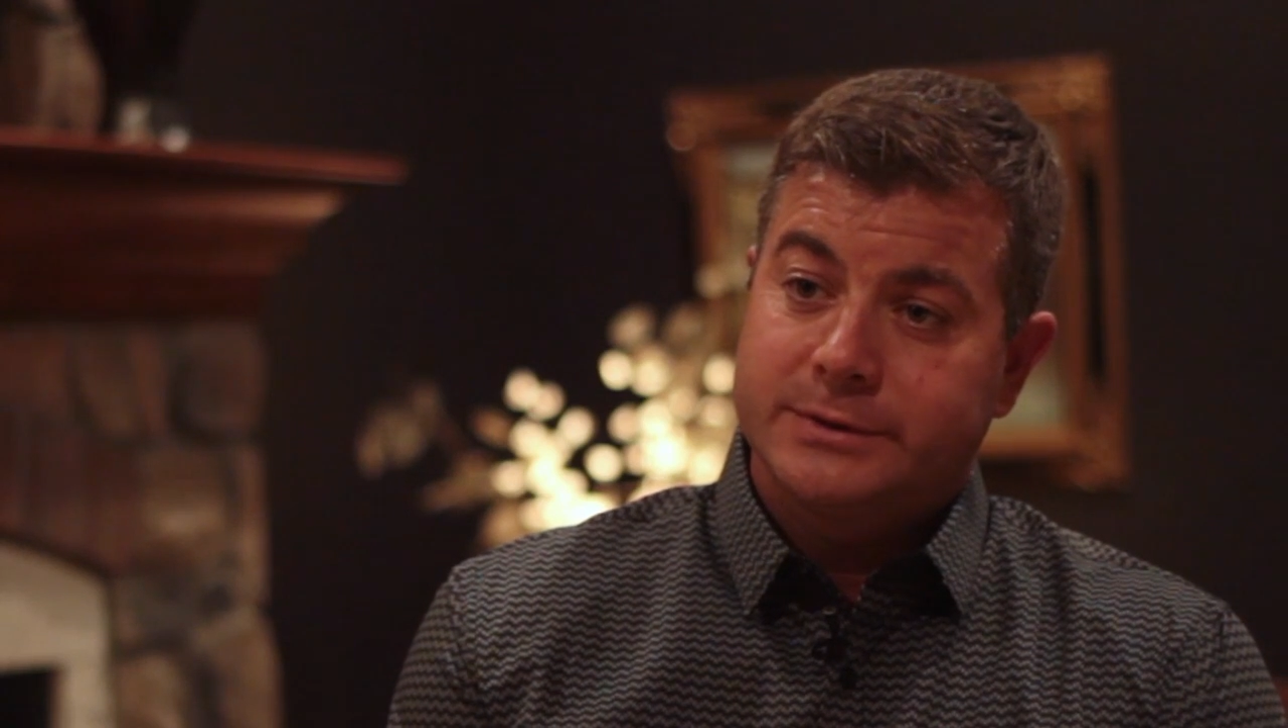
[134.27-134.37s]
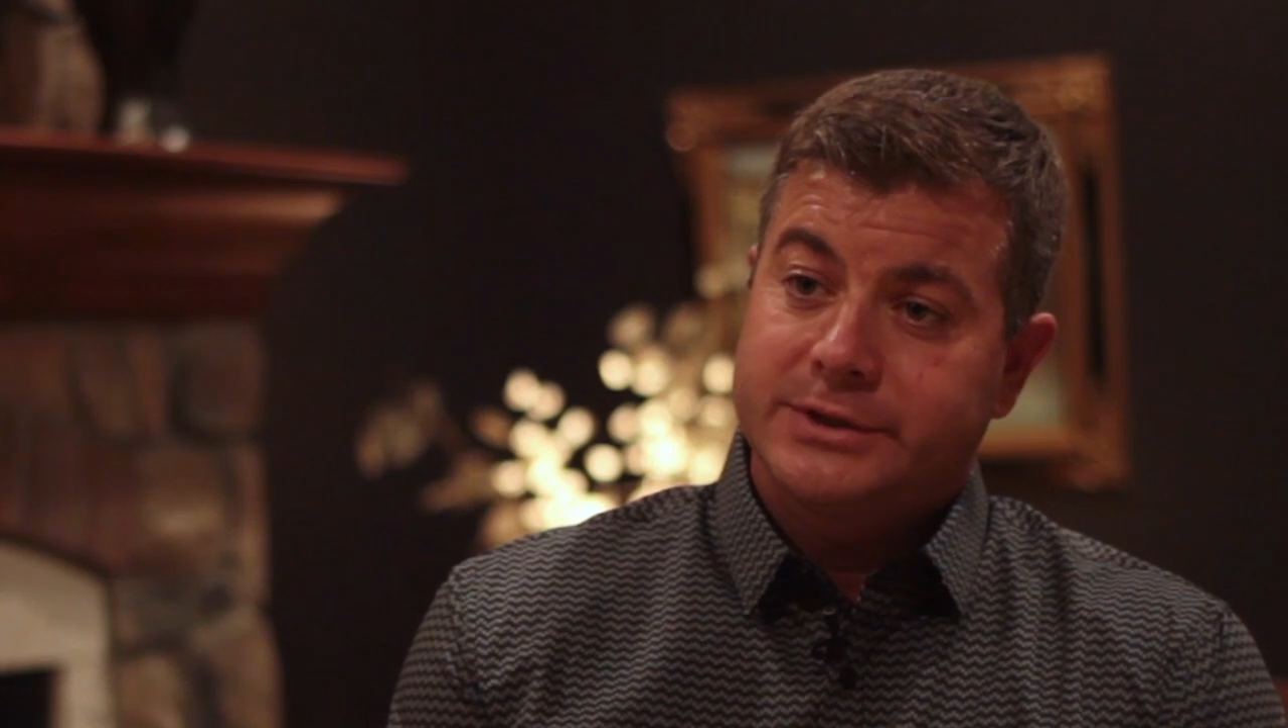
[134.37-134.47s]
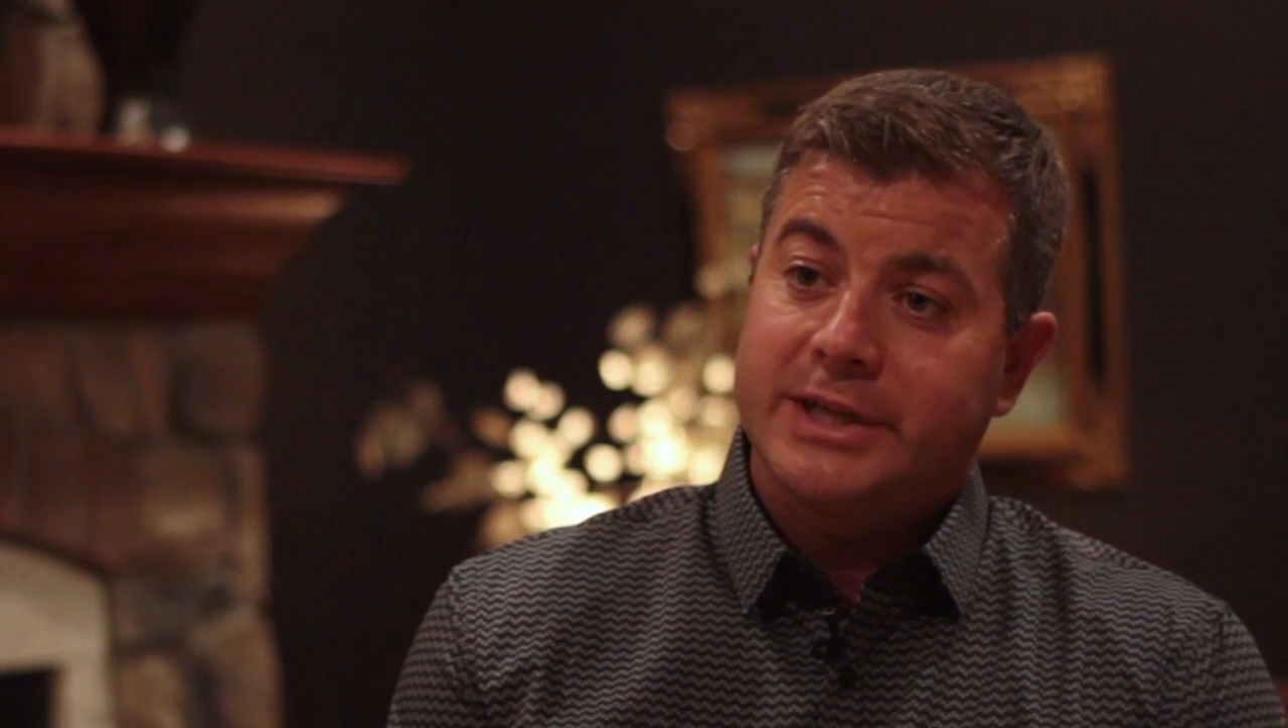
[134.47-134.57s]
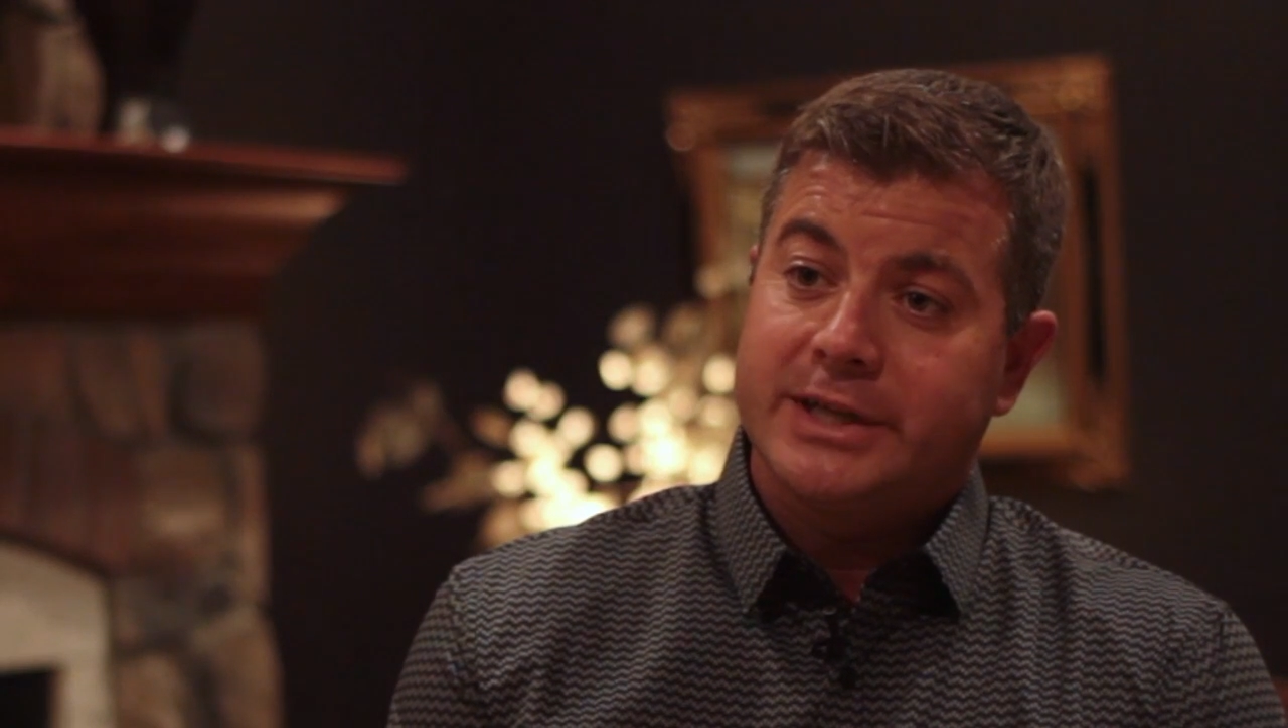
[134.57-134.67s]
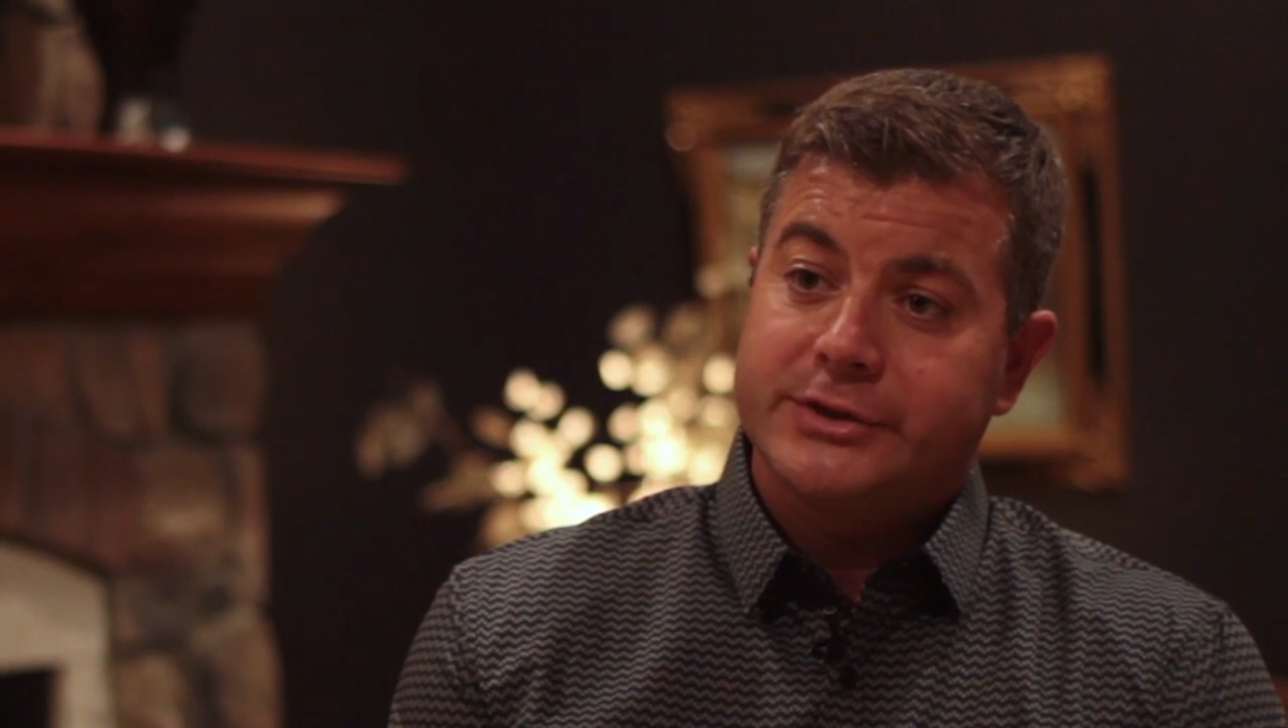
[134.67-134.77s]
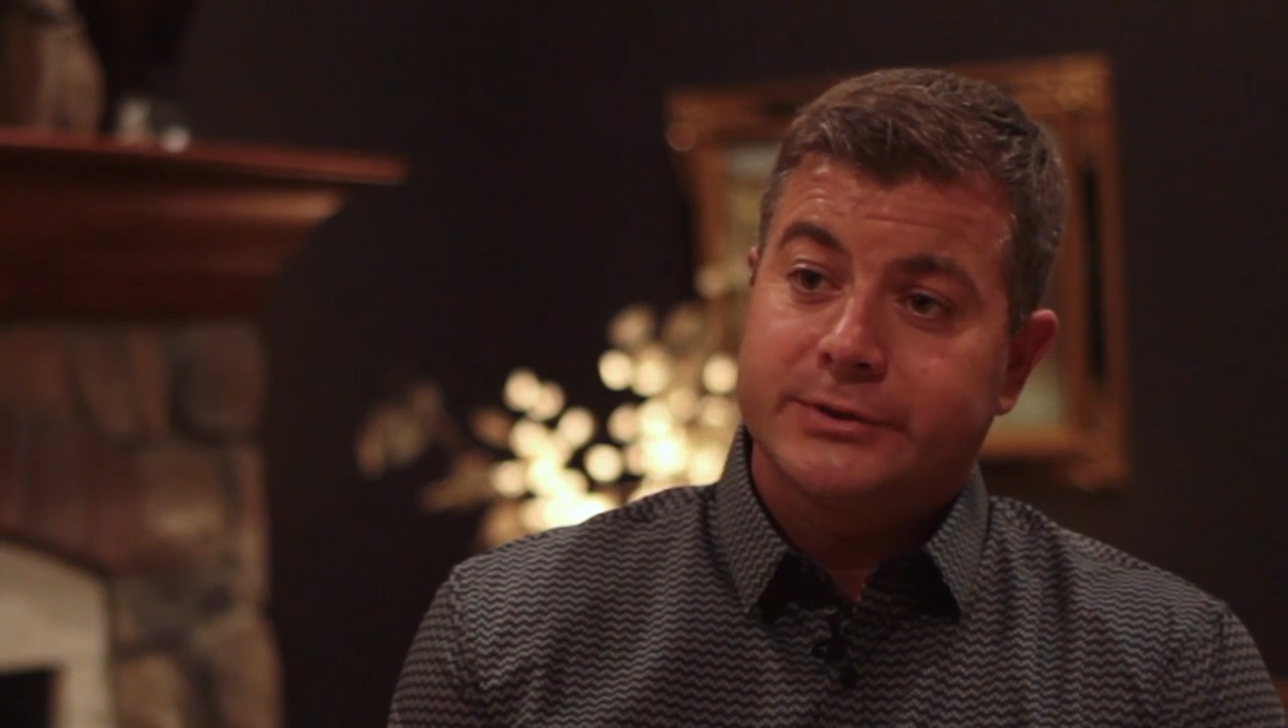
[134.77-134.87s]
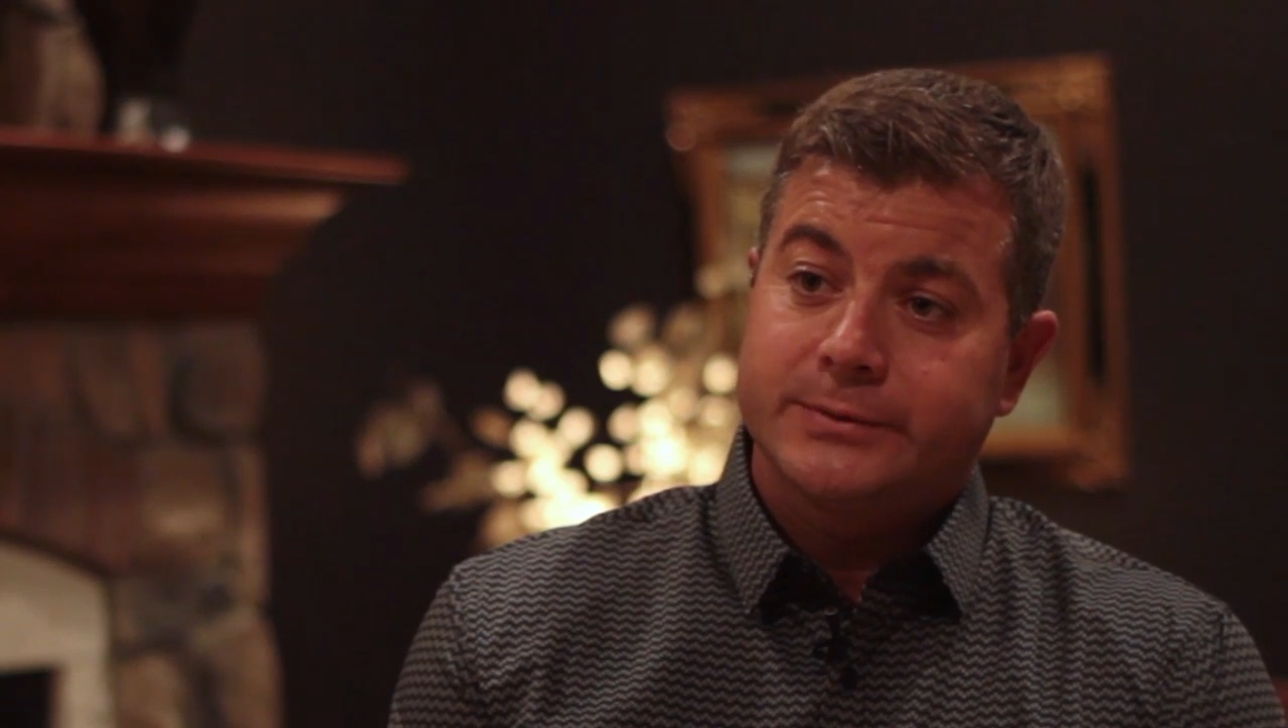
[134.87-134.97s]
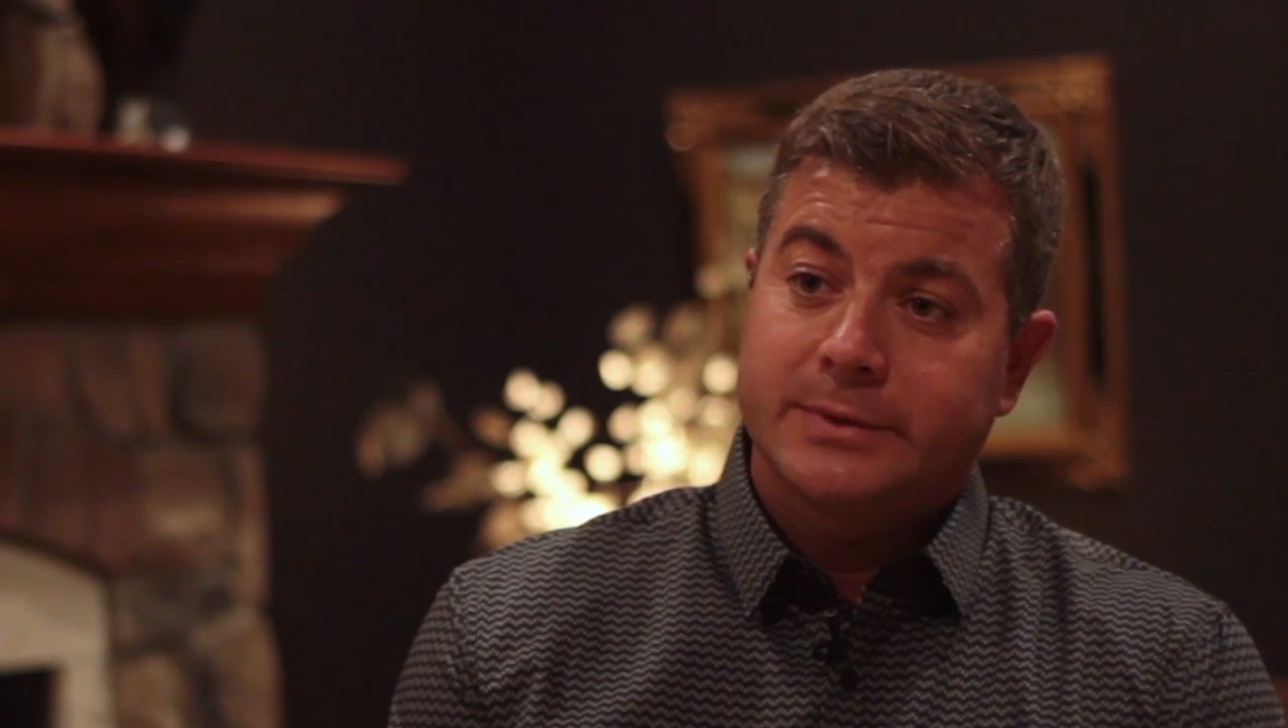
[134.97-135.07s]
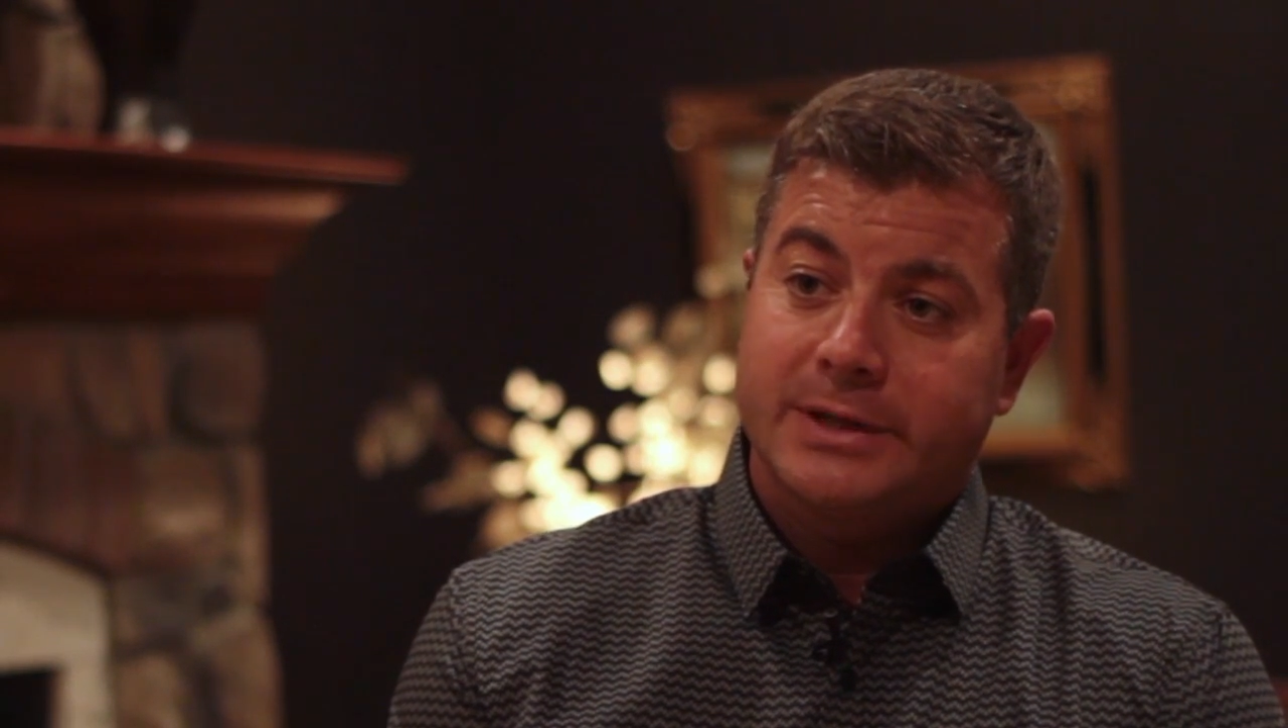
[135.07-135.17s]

change you.